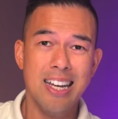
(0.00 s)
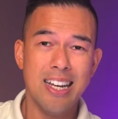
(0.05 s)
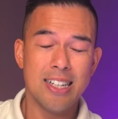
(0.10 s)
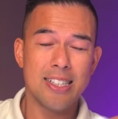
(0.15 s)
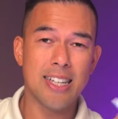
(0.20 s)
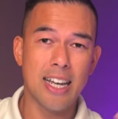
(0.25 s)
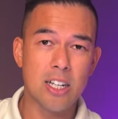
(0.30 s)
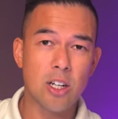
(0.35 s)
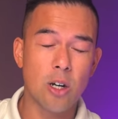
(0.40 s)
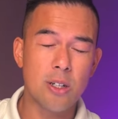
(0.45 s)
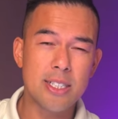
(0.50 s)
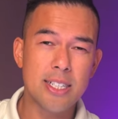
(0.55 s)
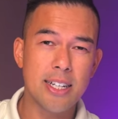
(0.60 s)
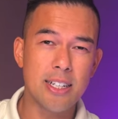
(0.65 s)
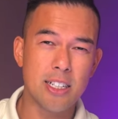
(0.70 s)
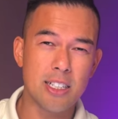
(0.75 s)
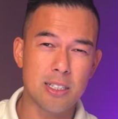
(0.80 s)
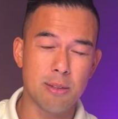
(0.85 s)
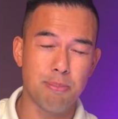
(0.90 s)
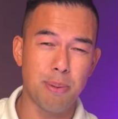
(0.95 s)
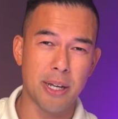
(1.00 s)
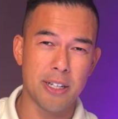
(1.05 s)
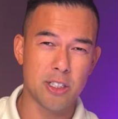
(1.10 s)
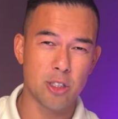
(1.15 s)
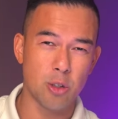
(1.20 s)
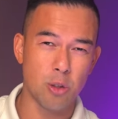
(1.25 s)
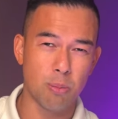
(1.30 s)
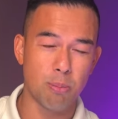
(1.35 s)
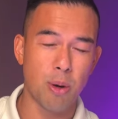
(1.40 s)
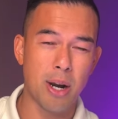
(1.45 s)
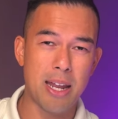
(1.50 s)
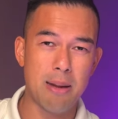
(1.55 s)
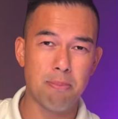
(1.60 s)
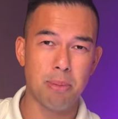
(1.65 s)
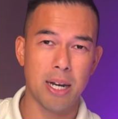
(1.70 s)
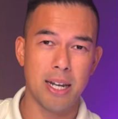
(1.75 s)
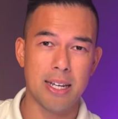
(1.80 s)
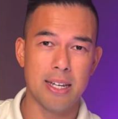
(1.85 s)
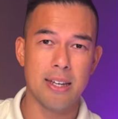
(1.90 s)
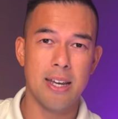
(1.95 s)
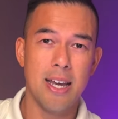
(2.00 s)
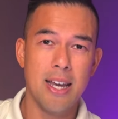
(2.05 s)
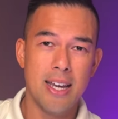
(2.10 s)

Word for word: is that content is a personal brand play.